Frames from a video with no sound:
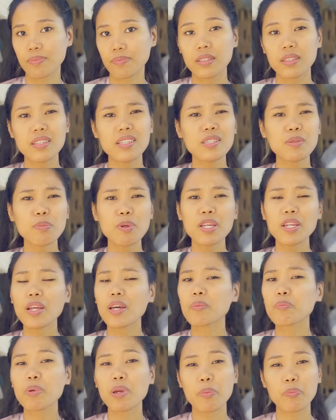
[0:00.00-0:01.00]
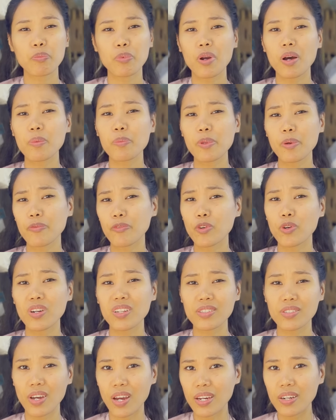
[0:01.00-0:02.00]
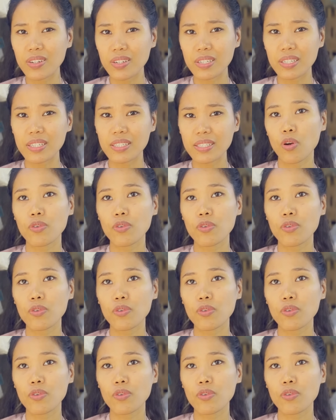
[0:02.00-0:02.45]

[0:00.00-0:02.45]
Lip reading: This may not be a problem for retirees